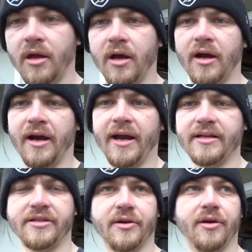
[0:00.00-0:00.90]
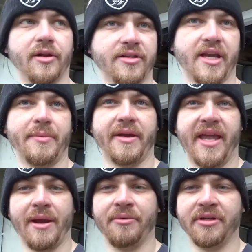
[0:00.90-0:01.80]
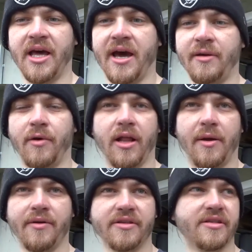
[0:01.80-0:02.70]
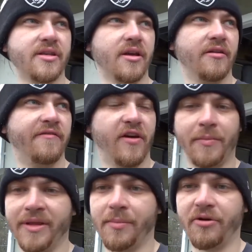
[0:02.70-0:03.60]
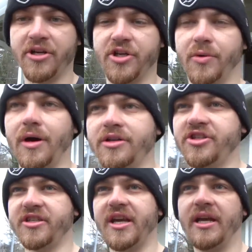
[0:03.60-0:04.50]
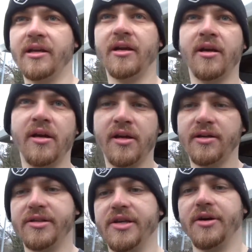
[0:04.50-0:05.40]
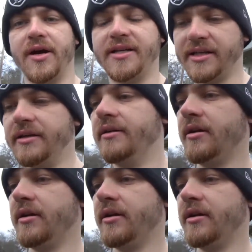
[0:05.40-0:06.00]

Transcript: Alright guys, so it looks like my camera died while I was filming the pressure wash scene, so I didn't